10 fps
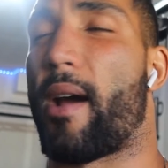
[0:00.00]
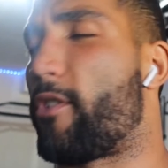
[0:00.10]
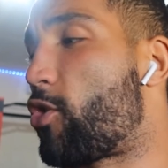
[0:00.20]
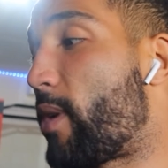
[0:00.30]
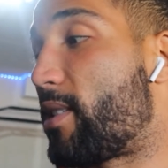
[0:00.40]
or
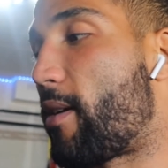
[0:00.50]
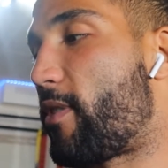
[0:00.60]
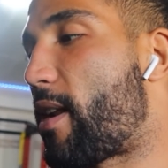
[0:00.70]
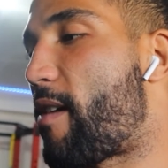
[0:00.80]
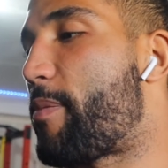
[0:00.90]

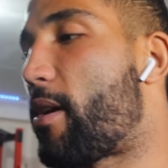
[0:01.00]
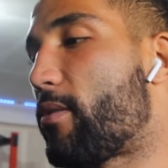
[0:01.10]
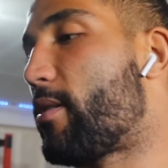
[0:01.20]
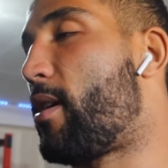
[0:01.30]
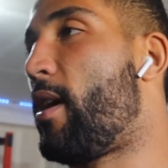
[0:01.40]
27.5
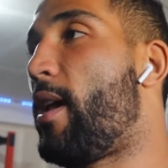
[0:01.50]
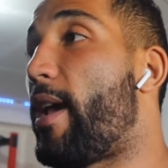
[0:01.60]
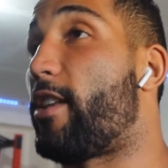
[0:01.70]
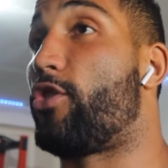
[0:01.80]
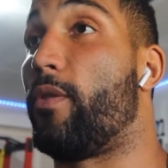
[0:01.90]
pounds
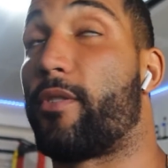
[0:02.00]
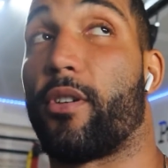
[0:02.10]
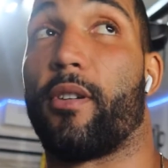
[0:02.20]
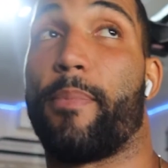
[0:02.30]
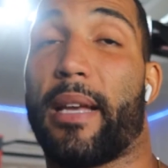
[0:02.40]
and shoot
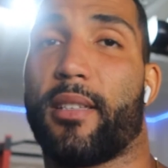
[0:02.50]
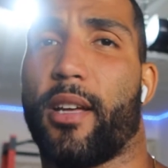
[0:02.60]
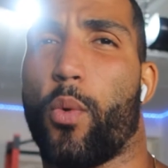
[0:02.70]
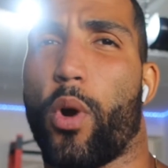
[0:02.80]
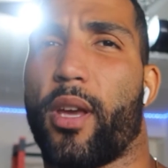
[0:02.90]
to basically
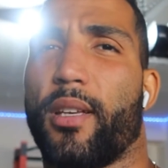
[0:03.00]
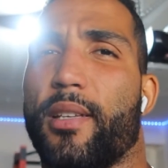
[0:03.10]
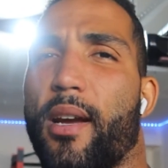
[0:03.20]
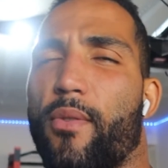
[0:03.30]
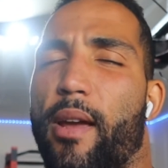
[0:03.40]
a working
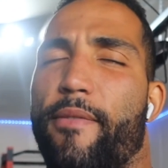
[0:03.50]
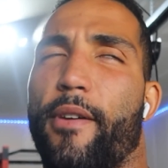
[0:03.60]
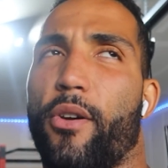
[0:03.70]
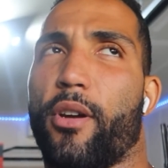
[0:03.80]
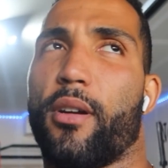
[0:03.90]
set, right?
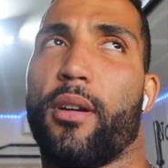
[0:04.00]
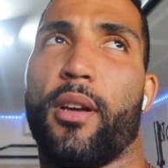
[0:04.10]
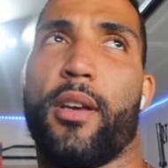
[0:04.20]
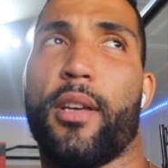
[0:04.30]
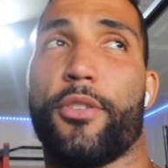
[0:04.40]
Failure,
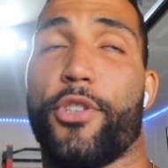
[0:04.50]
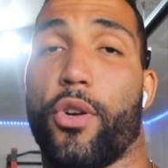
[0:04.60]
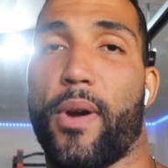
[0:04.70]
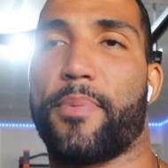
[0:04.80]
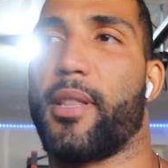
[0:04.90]
0
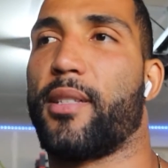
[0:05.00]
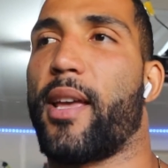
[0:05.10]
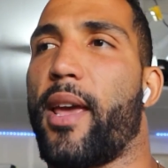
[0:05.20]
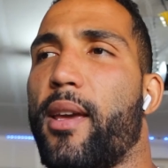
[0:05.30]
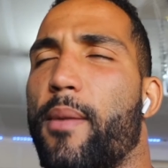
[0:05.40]
reps in the
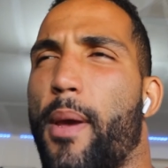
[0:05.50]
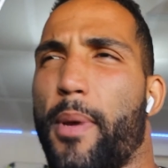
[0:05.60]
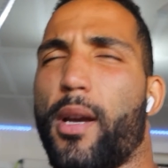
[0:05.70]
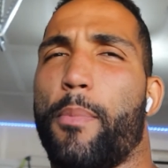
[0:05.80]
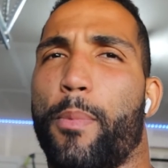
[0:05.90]
tank, maybe a
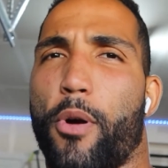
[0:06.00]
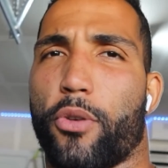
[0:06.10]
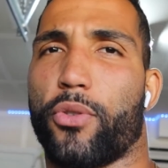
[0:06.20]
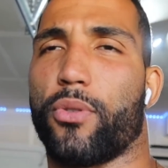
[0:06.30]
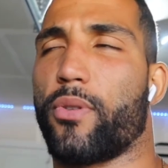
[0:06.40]
couple
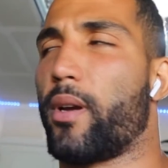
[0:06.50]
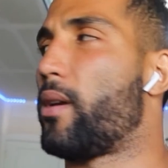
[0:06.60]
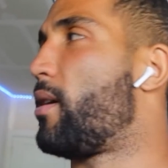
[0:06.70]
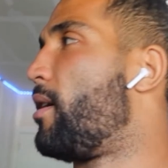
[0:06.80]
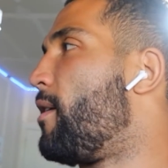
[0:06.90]
partials,
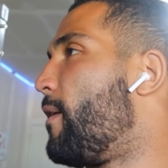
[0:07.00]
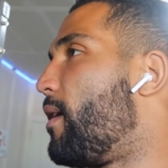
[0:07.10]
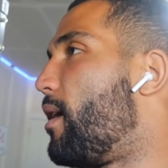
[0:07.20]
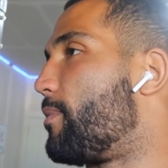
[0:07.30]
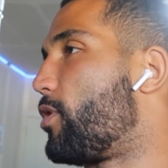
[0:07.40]

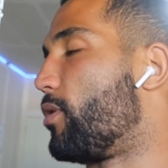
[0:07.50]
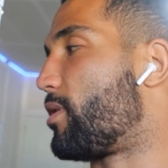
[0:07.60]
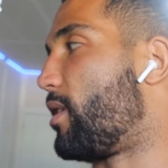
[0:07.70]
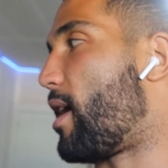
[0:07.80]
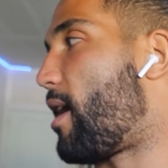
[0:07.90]
right? So you'll
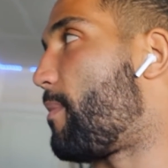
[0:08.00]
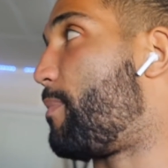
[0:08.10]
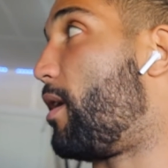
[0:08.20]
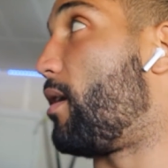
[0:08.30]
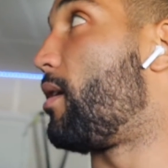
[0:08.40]
see that,
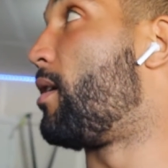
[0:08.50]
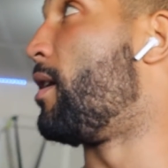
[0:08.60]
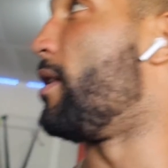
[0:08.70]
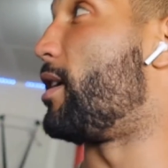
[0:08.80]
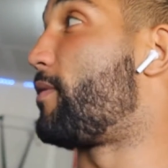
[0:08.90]
but
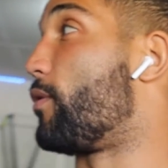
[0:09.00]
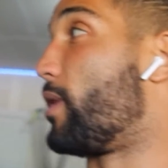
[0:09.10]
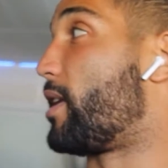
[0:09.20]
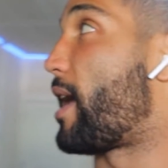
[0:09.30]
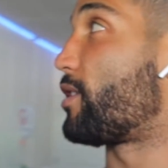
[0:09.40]
these feel
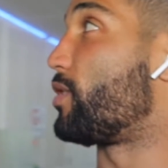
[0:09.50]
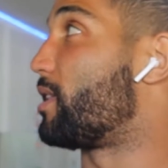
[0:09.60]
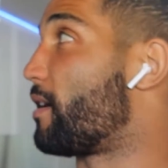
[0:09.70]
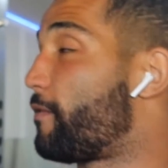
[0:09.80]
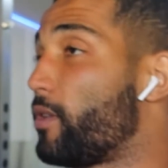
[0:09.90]
really nice. You get
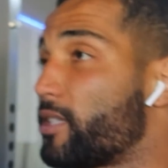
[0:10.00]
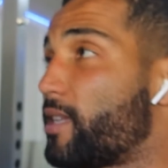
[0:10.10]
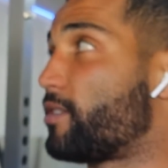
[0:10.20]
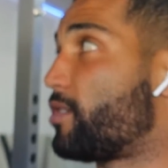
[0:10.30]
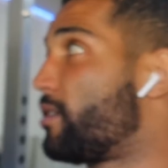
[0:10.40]
that full
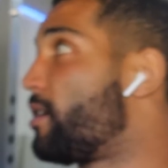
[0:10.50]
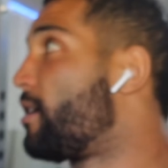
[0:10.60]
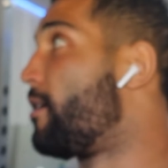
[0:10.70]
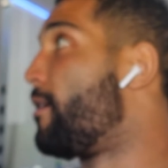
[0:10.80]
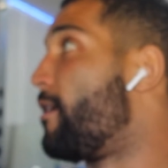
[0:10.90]

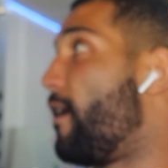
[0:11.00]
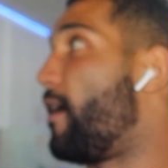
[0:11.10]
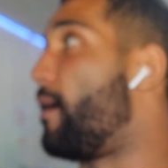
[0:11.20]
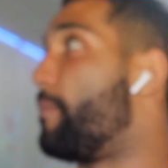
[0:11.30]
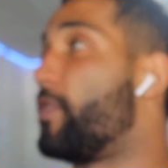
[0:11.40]
extension.
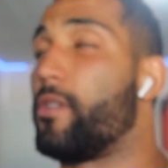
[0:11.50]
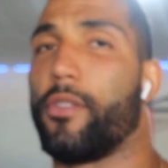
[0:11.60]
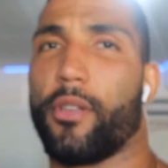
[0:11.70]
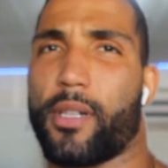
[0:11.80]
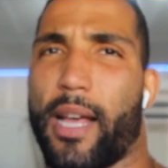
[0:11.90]

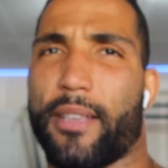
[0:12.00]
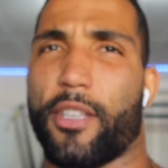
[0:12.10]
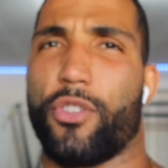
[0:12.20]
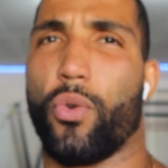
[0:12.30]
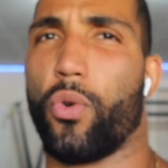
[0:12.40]
The
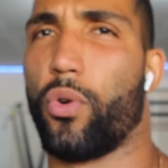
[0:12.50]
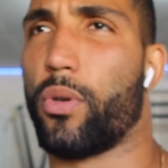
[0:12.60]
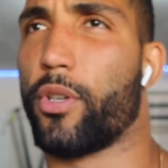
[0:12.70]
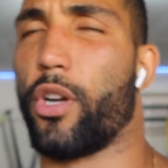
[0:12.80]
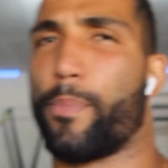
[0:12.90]
classic
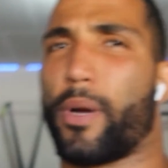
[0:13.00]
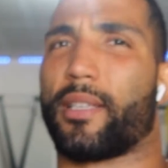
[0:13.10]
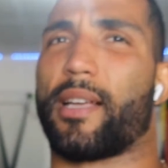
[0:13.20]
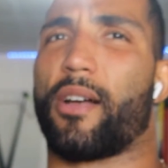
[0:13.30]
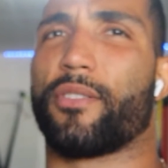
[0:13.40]
dual,
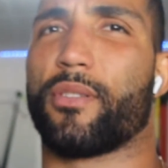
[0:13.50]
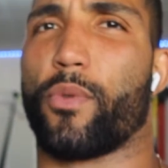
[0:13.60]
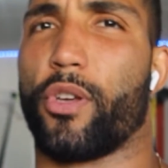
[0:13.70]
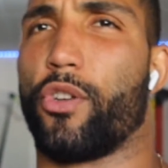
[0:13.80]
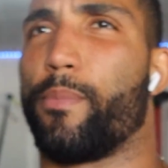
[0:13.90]
press outs
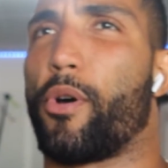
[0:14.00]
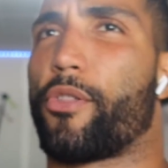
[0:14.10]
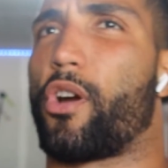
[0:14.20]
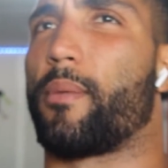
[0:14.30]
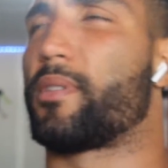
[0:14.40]
where you do both
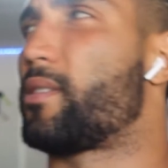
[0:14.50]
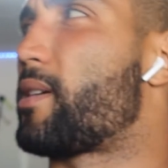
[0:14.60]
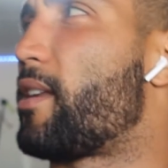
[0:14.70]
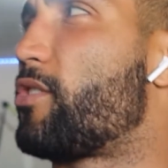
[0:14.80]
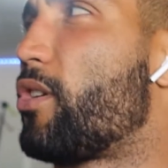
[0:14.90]
arms,
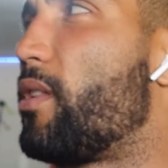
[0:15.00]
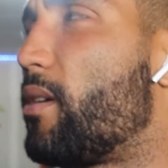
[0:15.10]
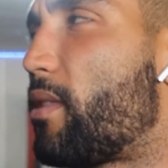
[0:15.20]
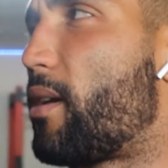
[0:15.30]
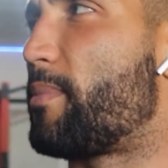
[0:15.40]
kind of turn
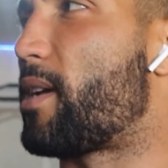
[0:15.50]
the thumbs